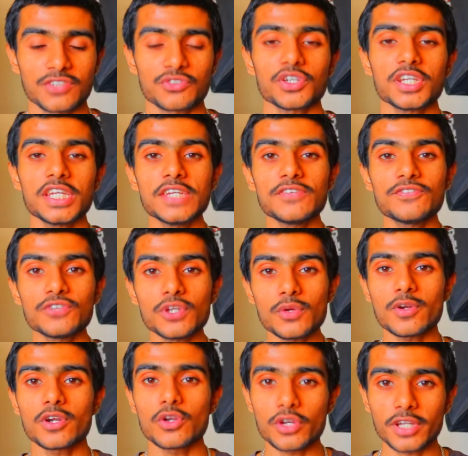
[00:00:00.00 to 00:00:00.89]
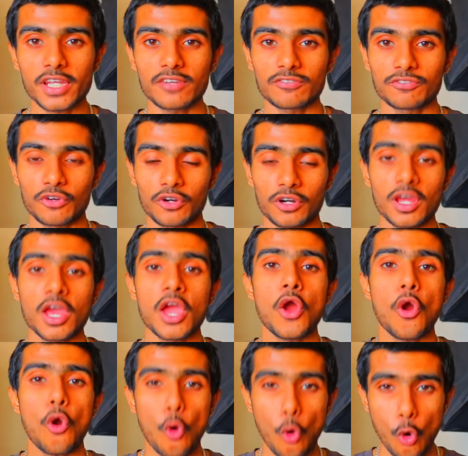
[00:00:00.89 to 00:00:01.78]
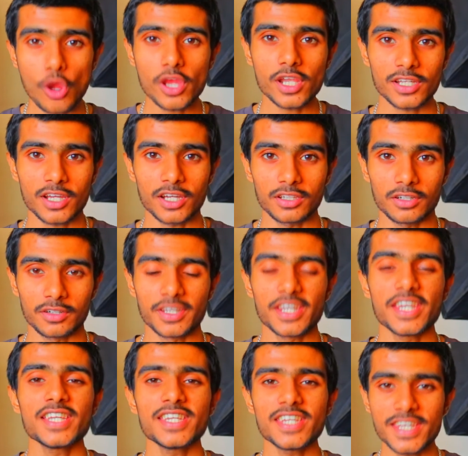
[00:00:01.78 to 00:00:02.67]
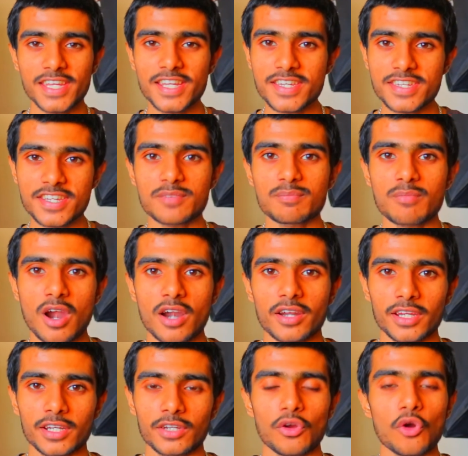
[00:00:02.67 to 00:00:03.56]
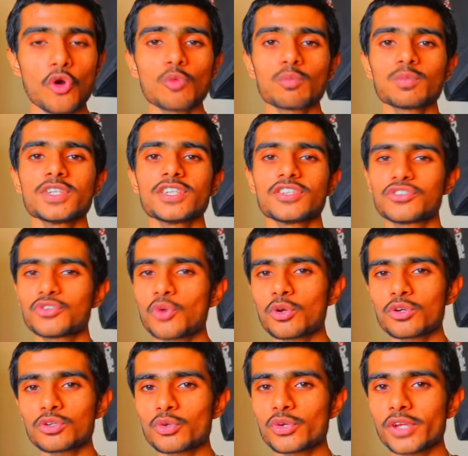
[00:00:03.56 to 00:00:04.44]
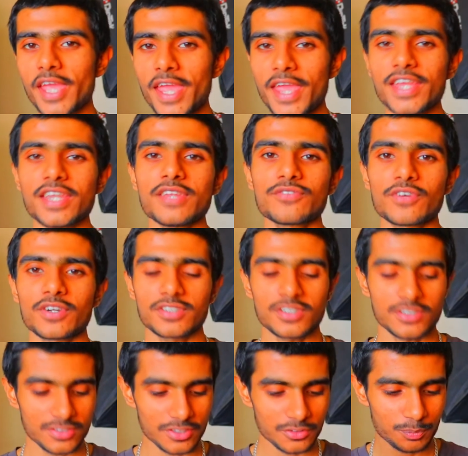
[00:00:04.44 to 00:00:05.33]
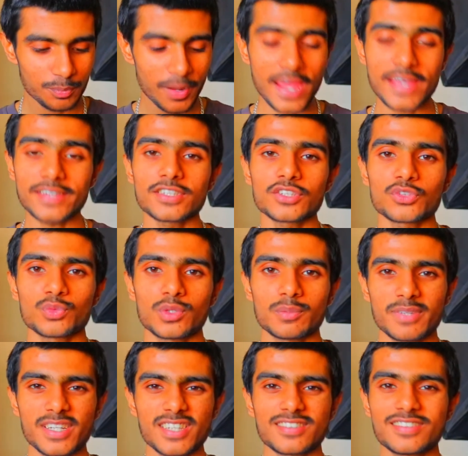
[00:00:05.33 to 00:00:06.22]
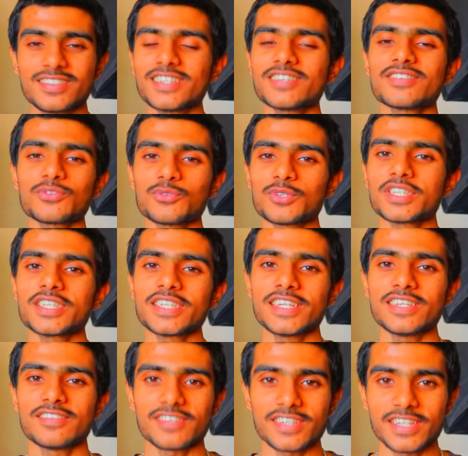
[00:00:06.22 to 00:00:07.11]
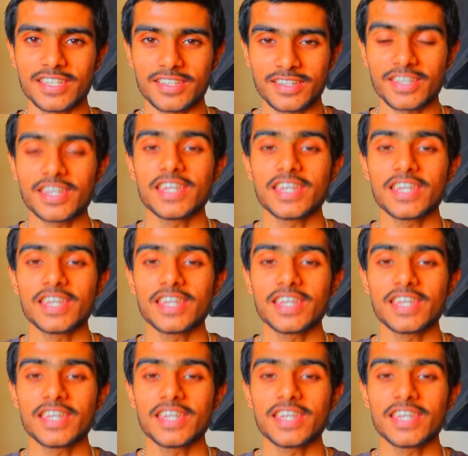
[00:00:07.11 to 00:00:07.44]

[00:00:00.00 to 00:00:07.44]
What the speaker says: So if you are looking for oil color in Indian market, oh please don't look any further. Just buy this one because this one is it.